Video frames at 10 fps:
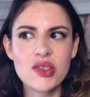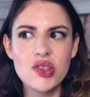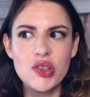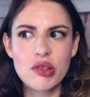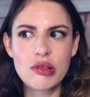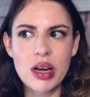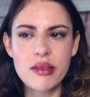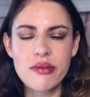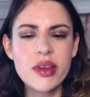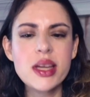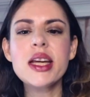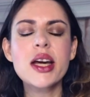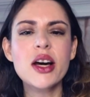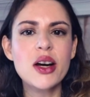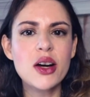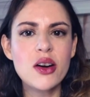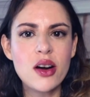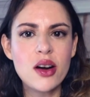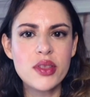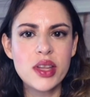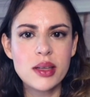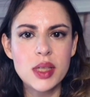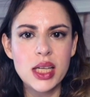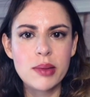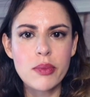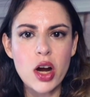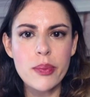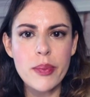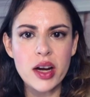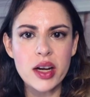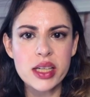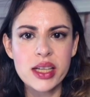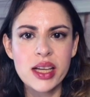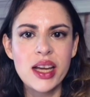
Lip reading: to a video of the comedian Marc Maron